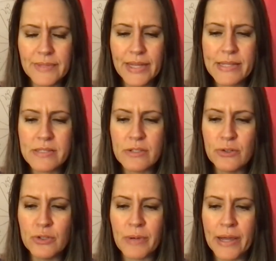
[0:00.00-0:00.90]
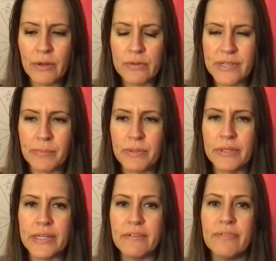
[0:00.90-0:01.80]
It's Nunu Michaels, I
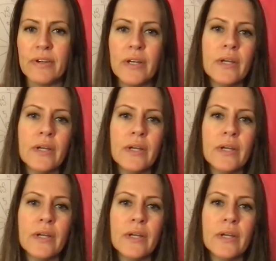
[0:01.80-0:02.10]
believe,